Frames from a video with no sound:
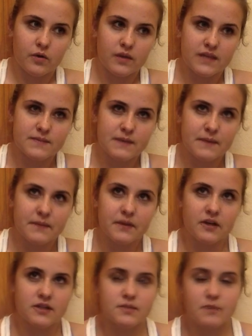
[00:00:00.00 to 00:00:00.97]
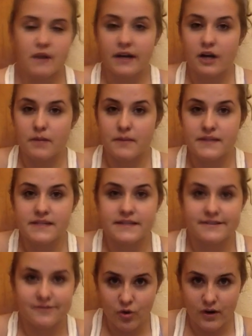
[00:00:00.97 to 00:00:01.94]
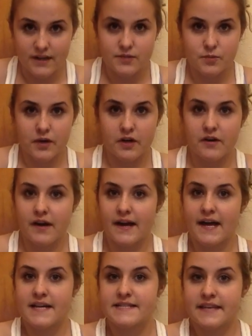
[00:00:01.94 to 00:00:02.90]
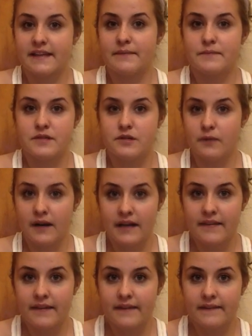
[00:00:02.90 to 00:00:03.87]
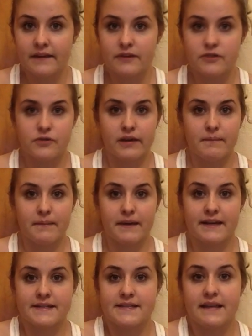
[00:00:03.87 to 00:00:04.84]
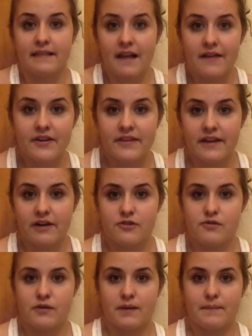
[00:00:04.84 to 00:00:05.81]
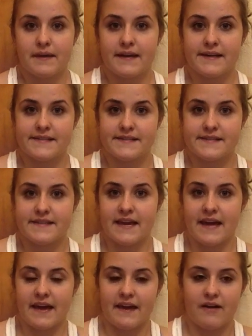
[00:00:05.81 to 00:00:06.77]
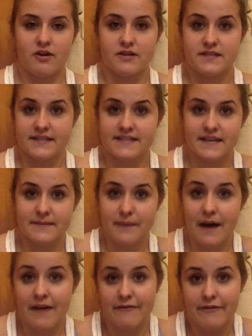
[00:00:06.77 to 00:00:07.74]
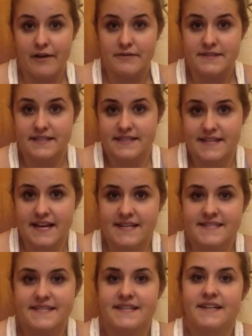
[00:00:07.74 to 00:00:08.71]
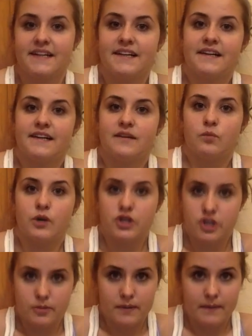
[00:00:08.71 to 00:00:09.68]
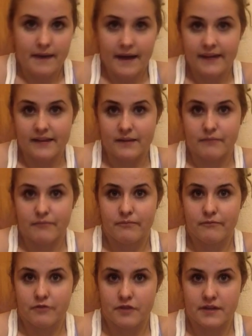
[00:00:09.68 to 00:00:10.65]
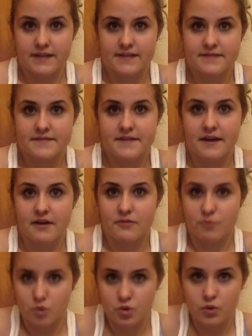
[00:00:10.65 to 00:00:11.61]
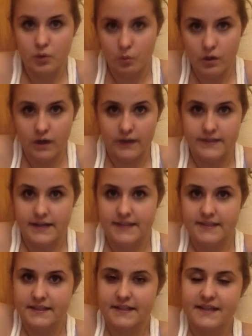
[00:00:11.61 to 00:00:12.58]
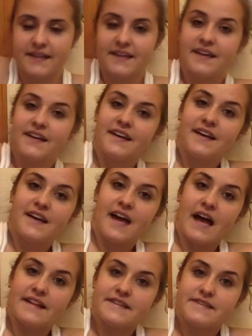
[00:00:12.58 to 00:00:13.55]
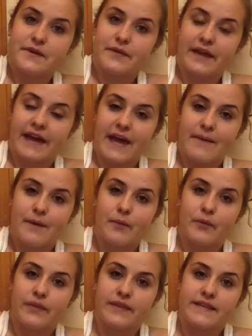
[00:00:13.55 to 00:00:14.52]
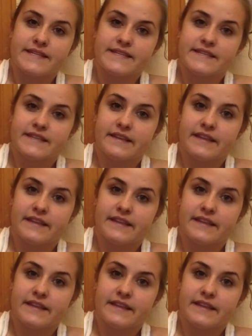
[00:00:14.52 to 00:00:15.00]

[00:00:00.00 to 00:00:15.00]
these people are spreading our business for us. We are not asking them to do anything. They are doing it because they love it. They are doing it because they are have found success. We should be paying them for this. They are doing work, technically. And so they came up with this